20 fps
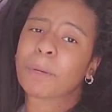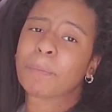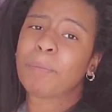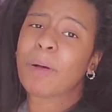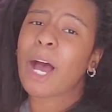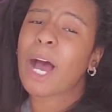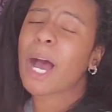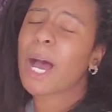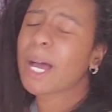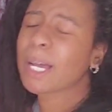We're
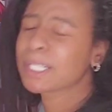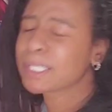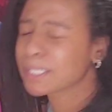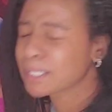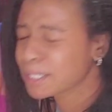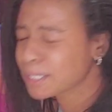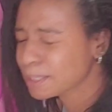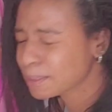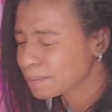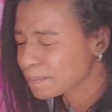
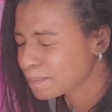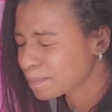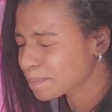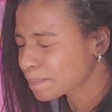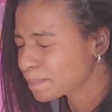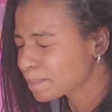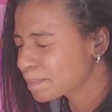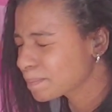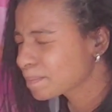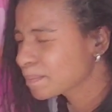parched.
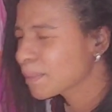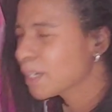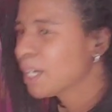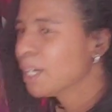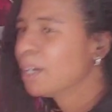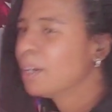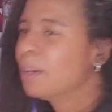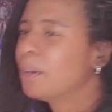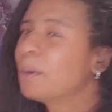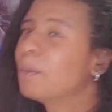
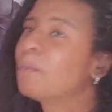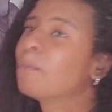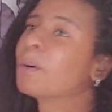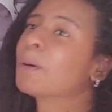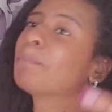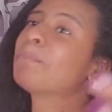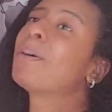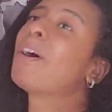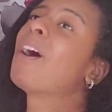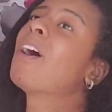
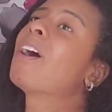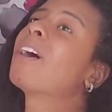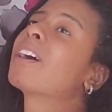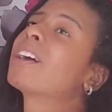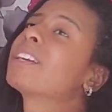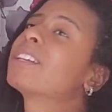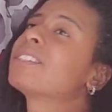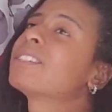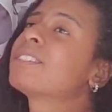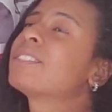We're
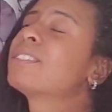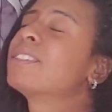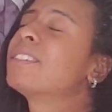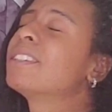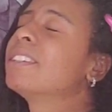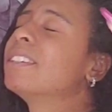parched.